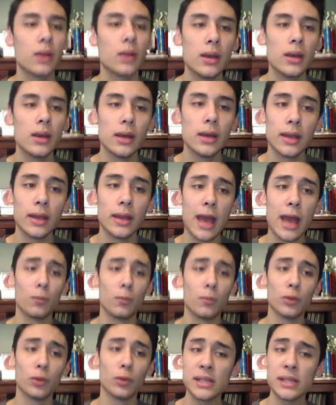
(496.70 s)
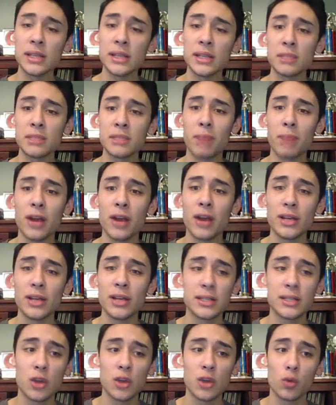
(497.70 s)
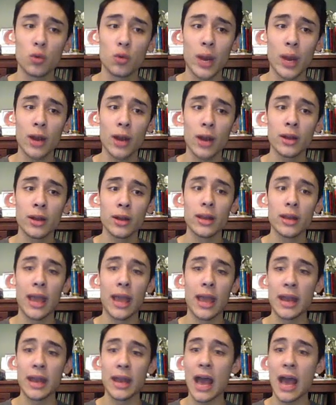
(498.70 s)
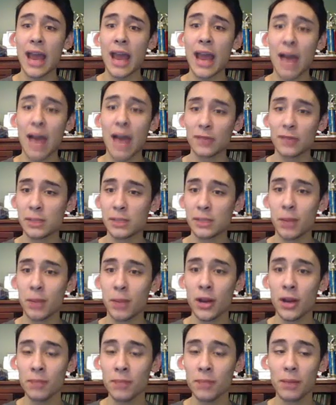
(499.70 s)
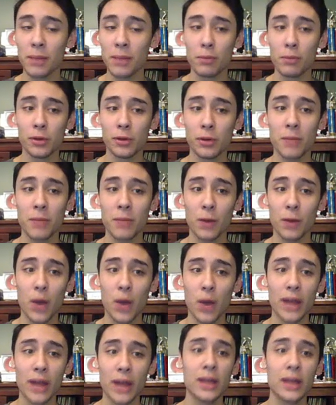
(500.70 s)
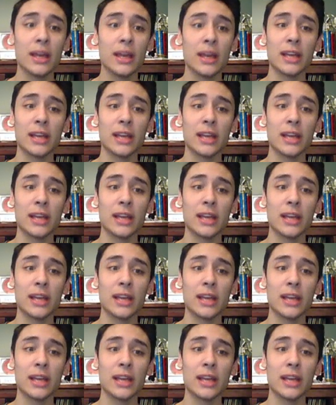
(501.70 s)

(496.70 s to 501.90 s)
Now, the reason this berry is so rare, and I have this berry in my Pokemon Y,